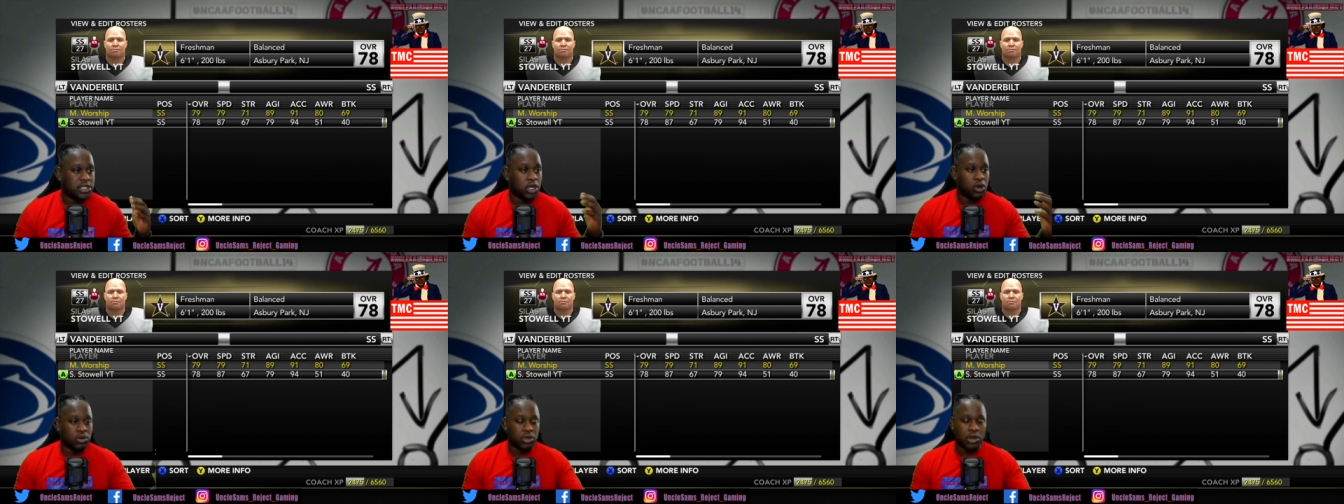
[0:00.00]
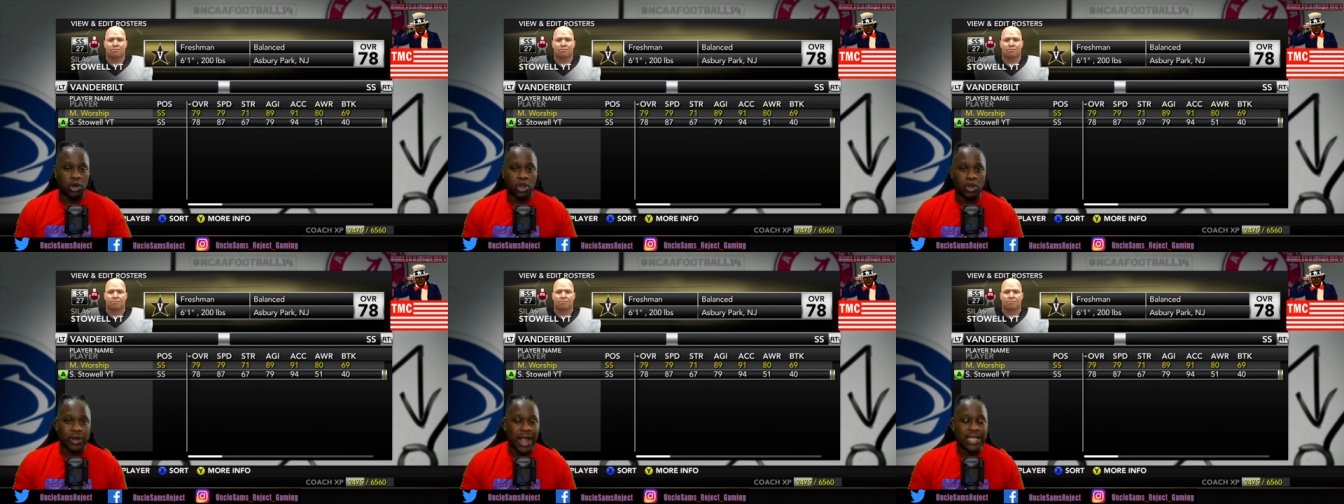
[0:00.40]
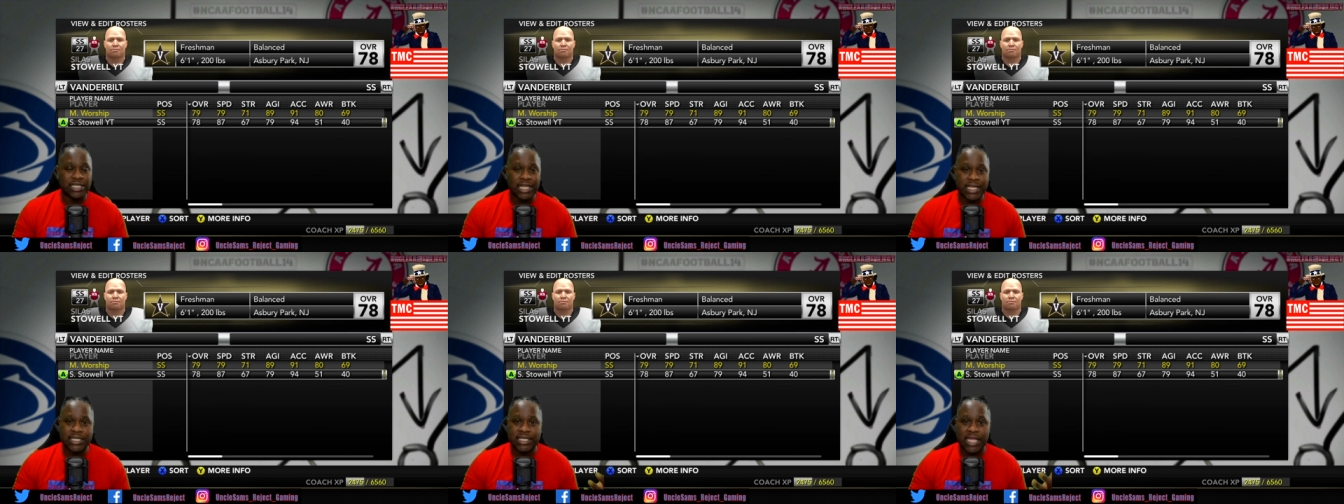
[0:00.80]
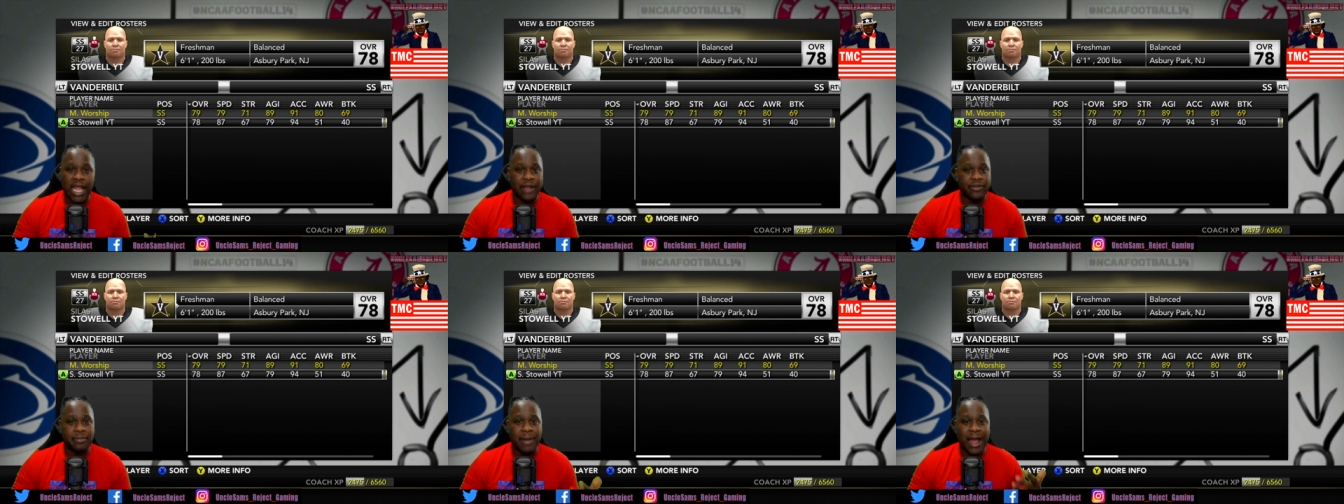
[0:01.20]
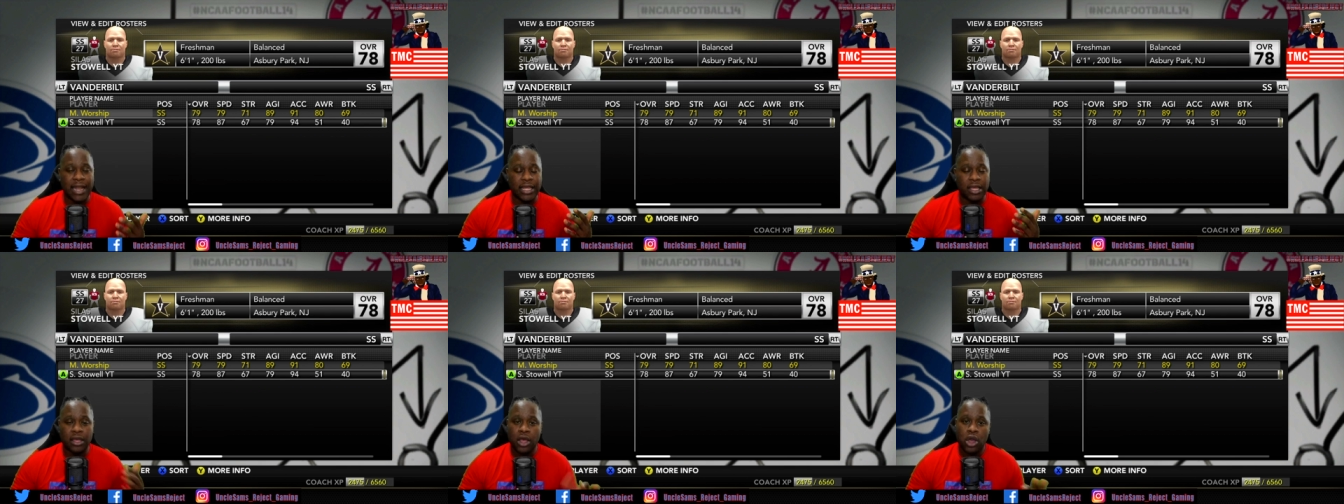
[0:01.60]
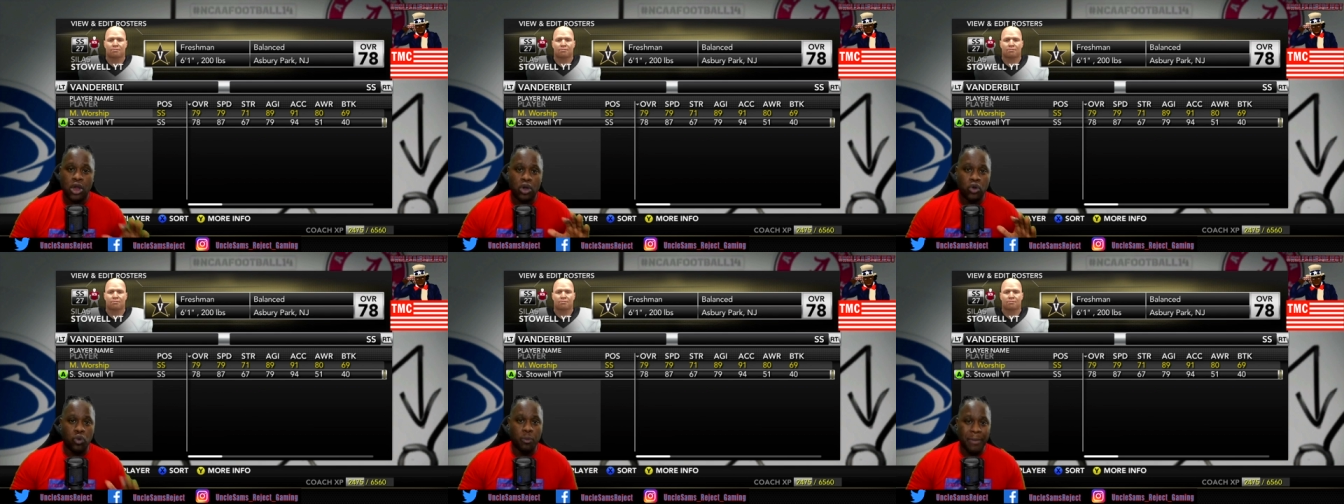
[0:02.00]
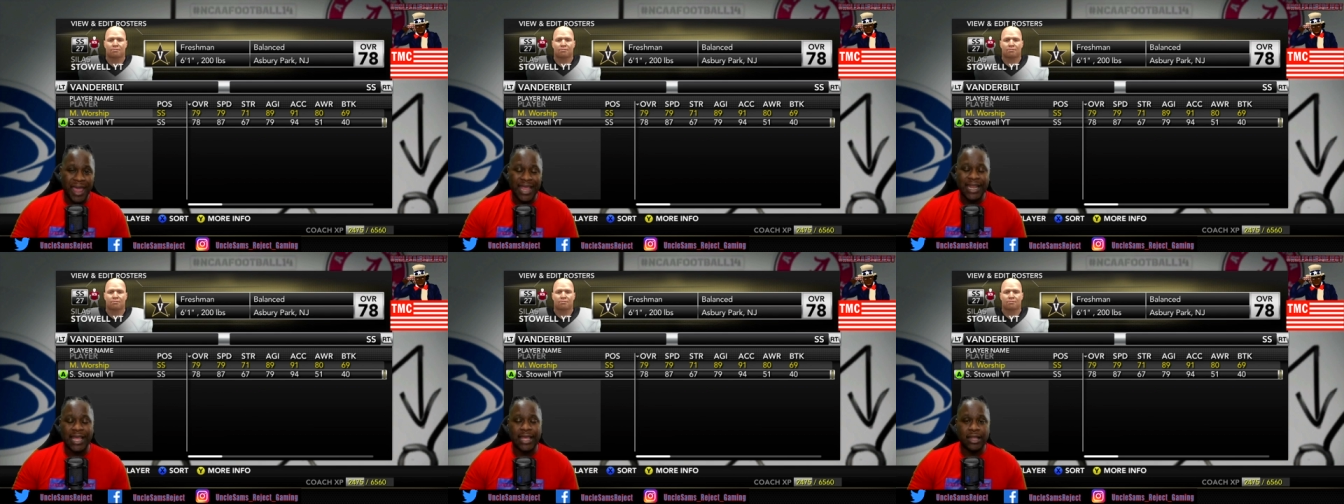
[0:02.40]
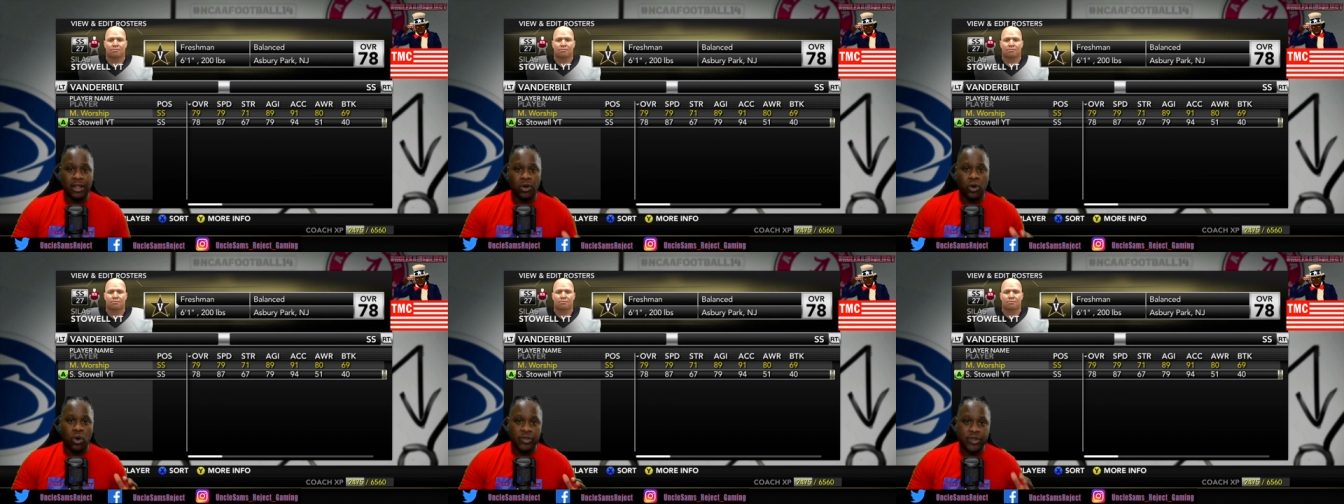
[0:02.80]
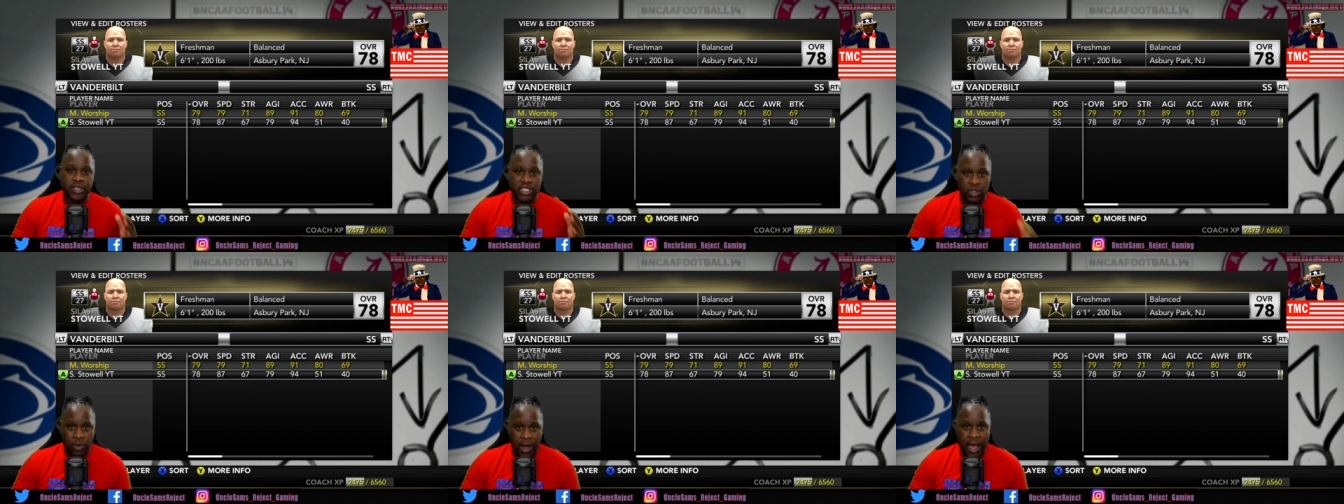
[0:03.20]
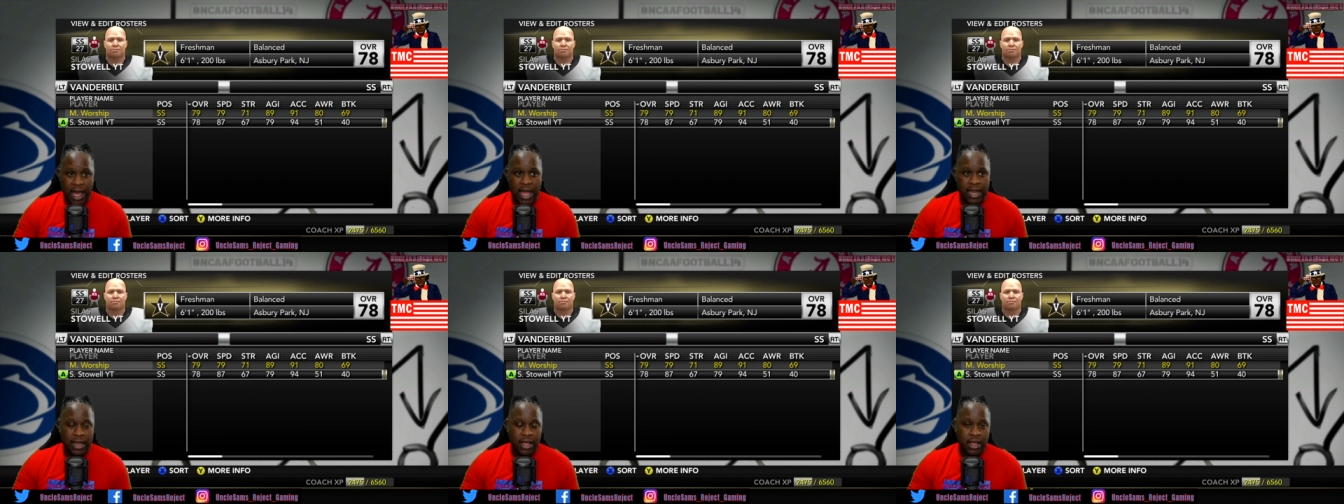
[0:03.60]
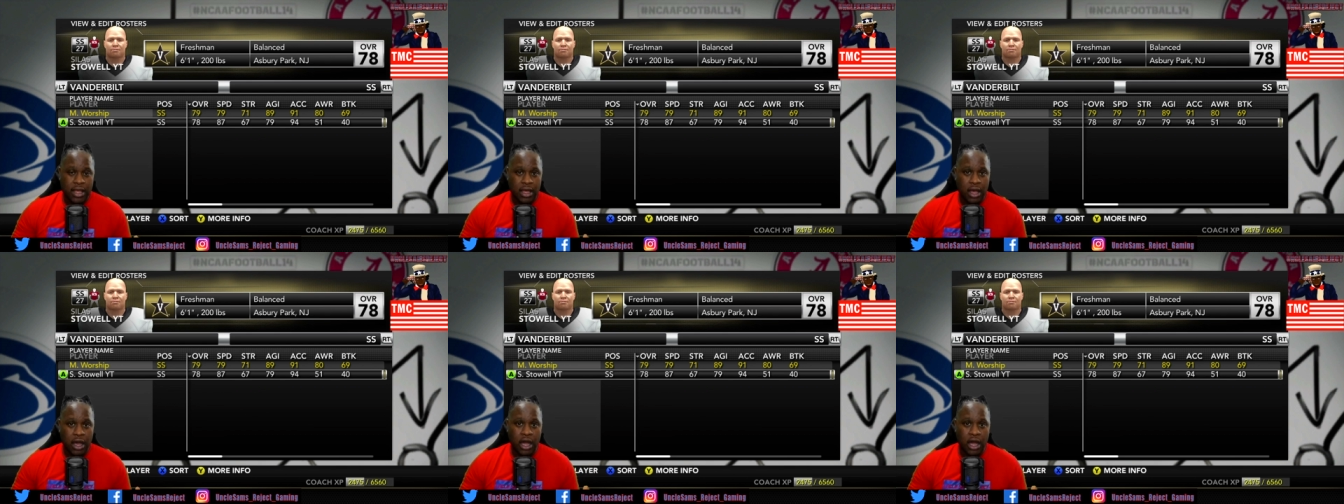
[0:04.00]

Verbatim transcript: So, you know, congratulations to everybody who made it on the squad.